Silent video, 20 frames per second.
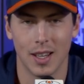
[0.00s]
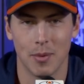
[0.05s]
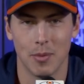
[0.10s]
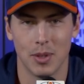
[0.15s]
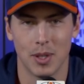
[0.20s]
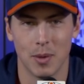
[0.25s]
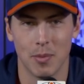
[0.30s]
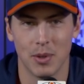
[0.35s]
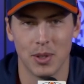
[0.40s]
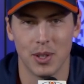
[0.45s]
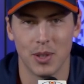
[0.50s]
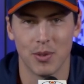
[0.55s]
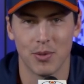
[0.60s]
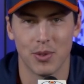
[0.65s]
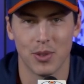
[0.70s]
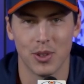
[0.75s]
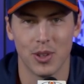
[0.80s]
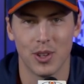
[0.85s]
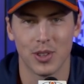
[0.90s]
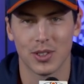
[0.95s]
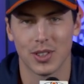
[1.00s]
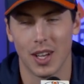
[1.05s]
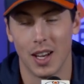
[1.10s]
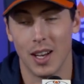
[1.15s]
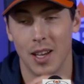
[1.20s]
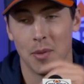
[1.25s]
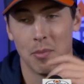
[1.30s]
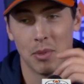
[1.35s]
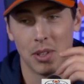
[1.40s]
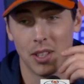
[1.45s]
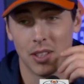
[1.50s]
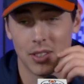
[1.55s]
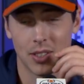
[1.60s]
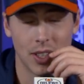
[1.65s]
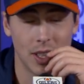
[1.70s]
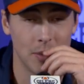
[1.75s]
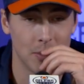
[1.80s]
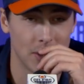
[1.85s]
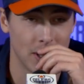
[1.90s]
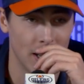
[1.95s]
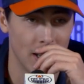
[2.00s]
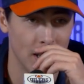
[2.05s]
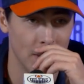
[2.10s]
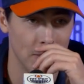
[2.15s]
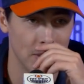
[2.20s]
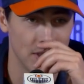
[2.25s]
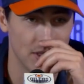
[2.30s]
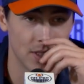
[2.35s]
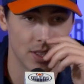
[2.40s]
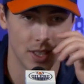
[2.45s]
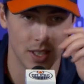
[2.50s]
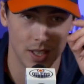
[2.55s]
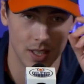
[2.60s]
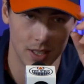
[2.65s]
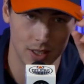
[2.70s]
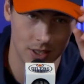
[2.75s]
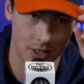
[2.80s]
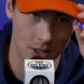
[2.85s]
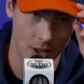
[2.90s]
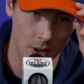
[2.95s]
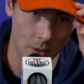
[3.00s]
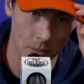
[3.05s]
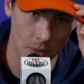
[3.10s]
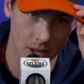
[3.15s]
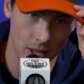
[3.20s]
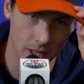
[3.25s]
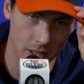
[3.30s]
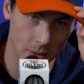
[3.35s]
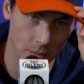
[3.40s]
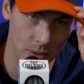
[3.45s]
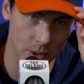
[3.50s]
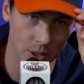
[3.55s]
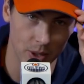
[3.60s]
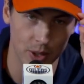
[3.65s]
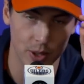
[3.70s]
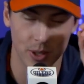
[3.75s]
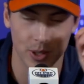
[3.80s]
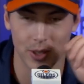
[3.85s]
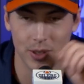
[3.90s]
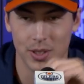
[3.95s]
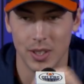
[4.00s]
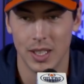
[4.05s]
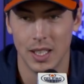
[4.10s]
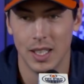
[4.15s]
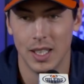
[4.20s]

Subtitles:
I mean, I've been here for a long time, but at the same time, it's gone by in a blur, and